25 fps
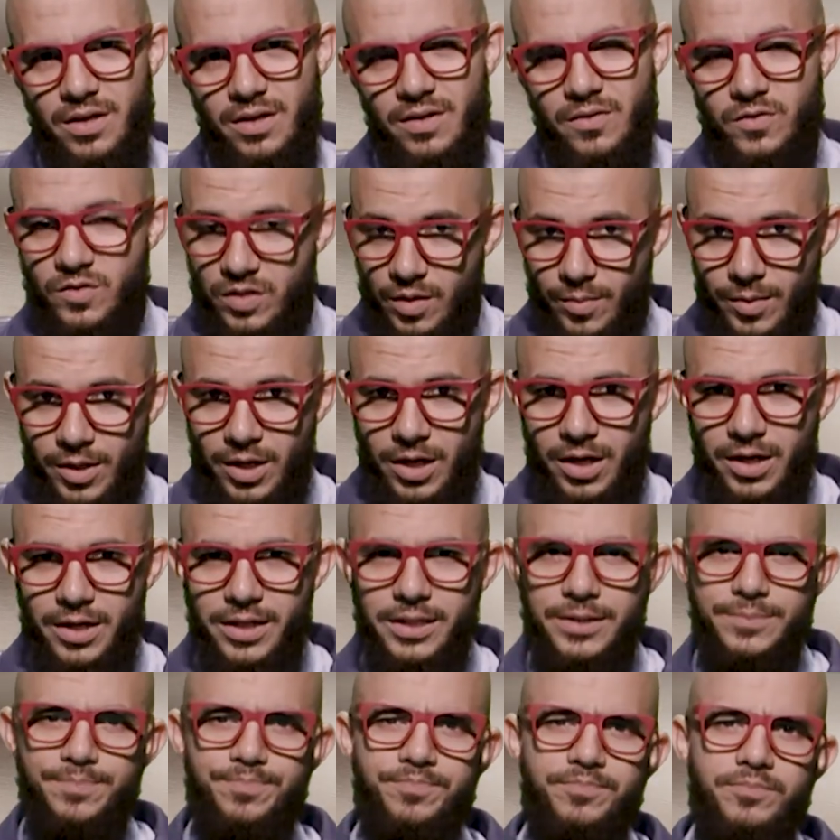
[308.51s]

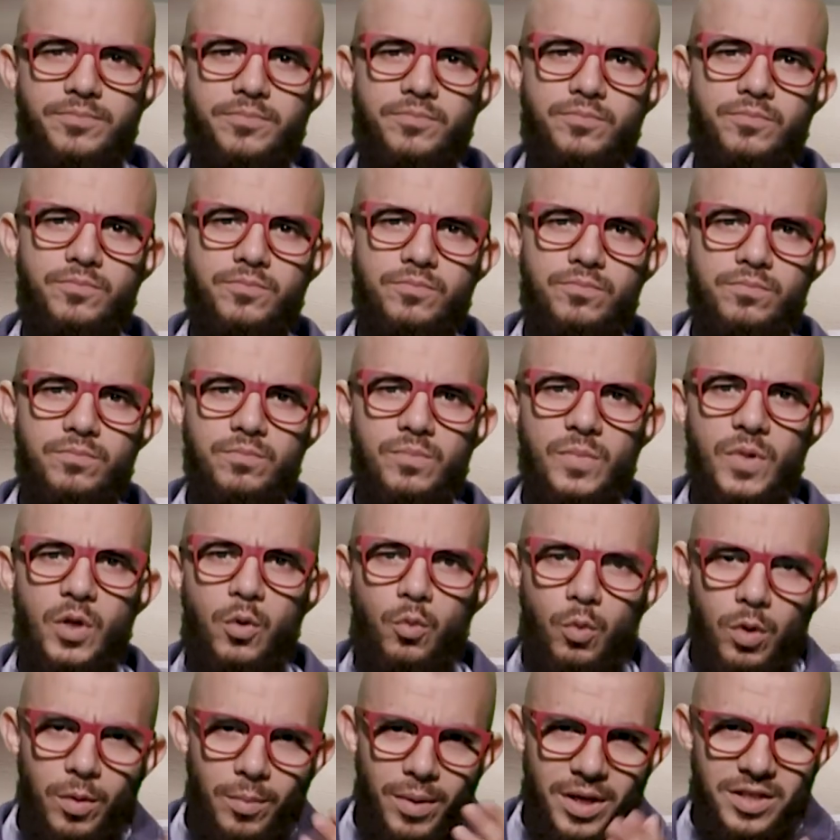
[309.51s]
Similarly,
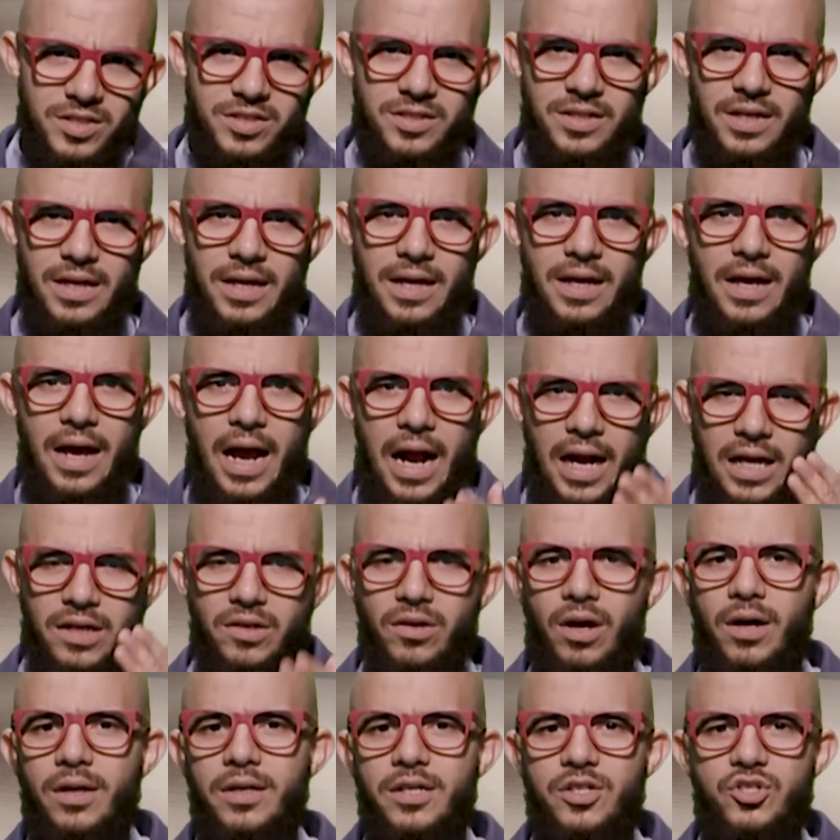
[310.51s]
we must
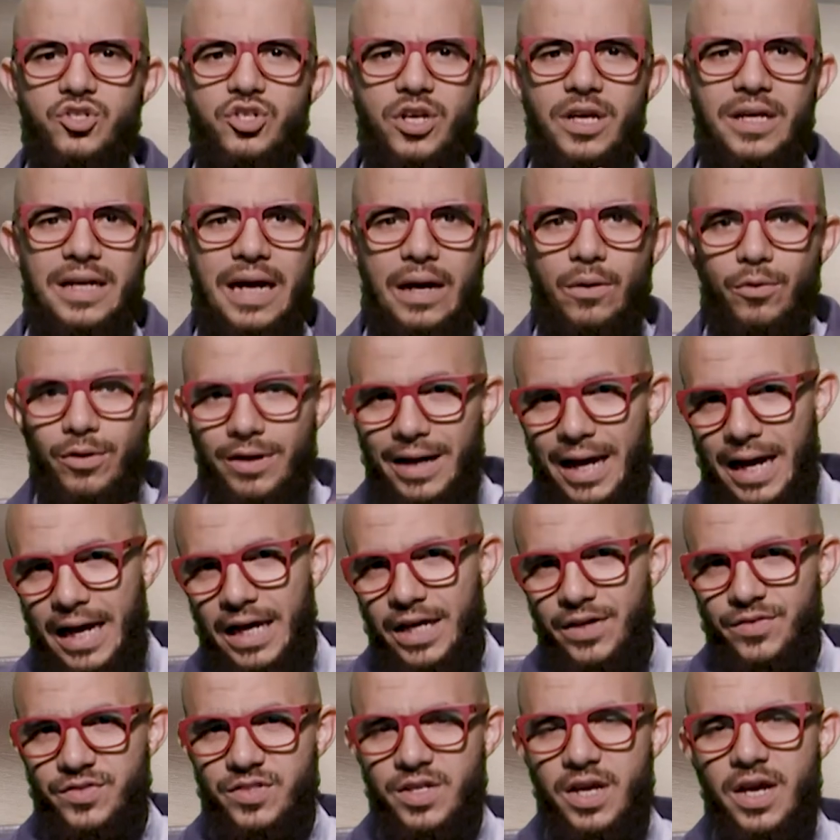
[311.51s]
acknowledge in our
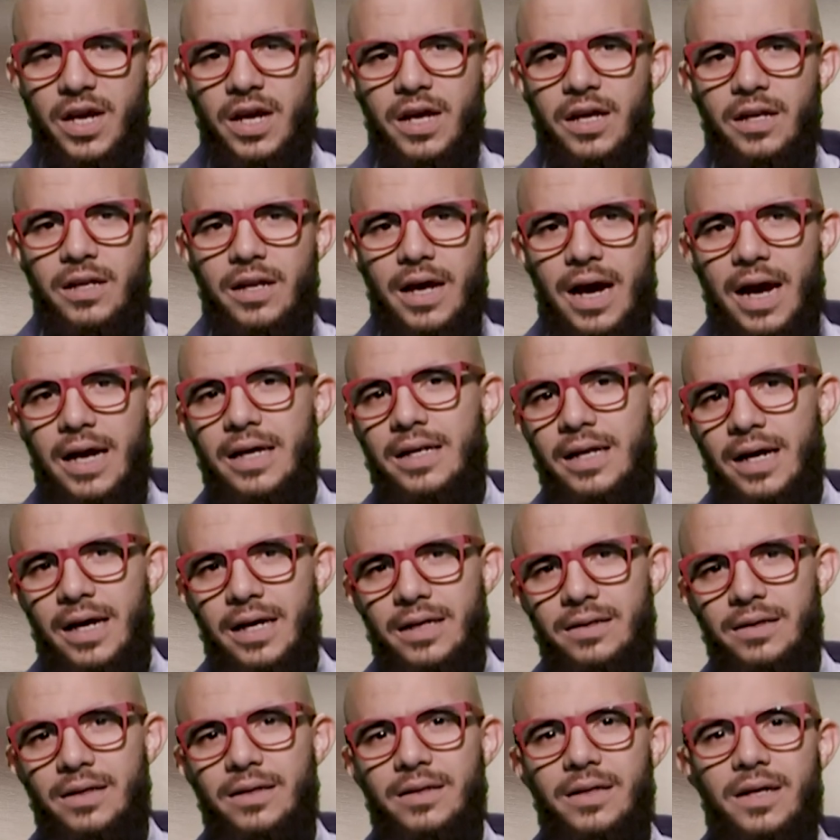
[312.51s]
lives La ilaha
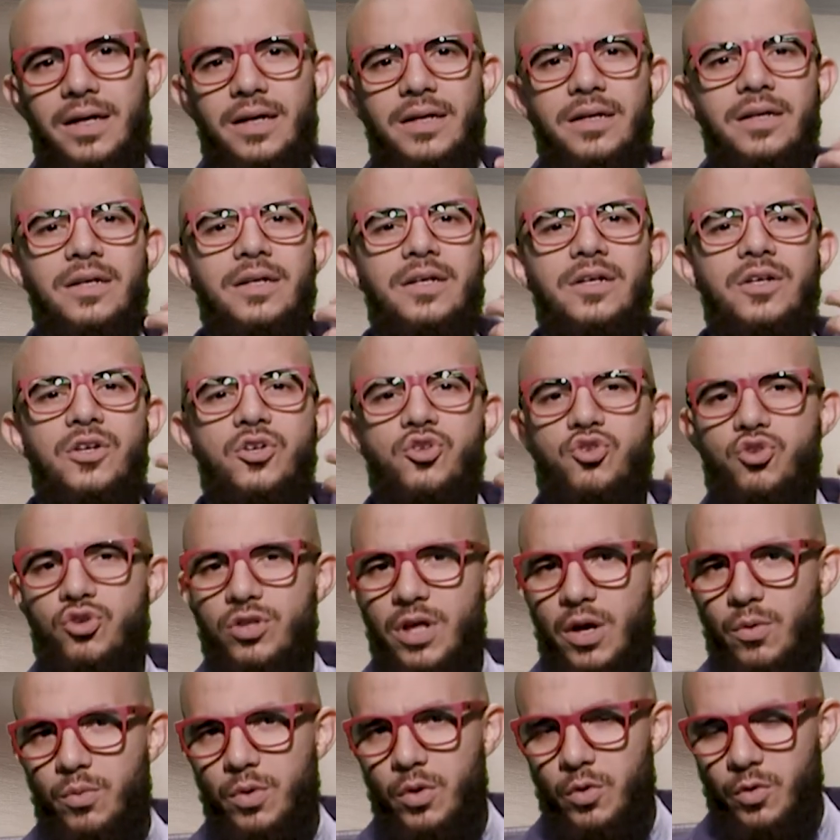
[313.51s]
illallah so
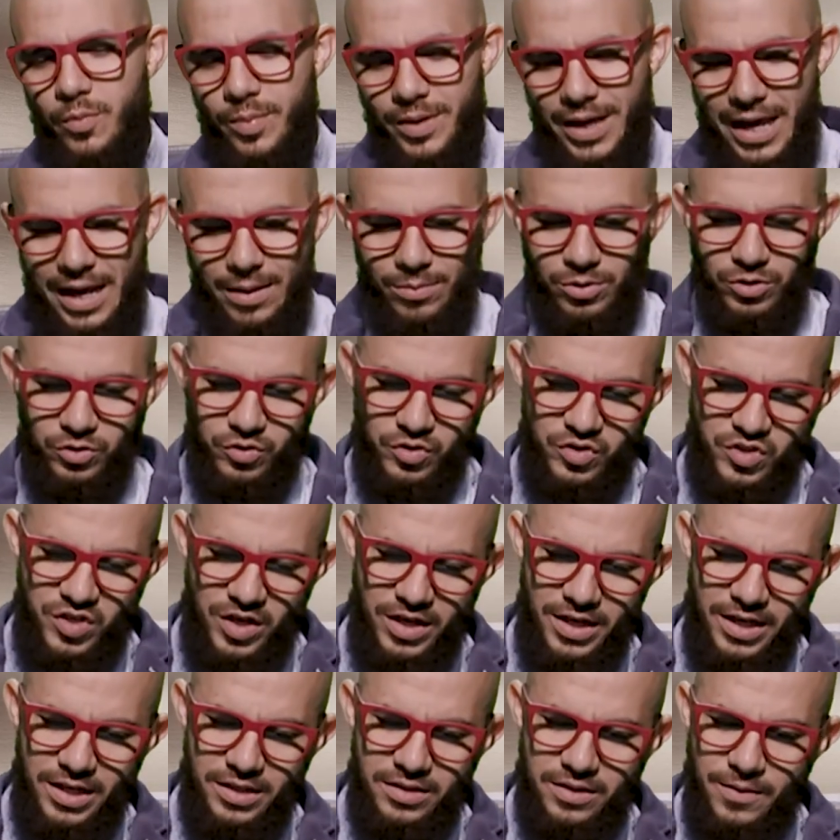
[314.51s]
that we will be able to
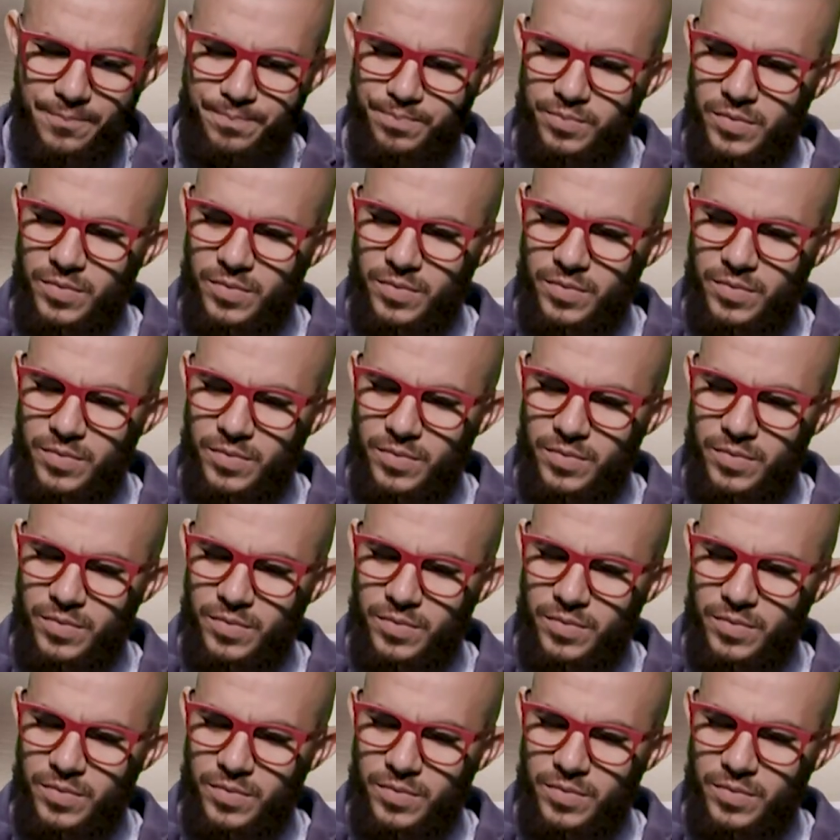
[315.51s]
say it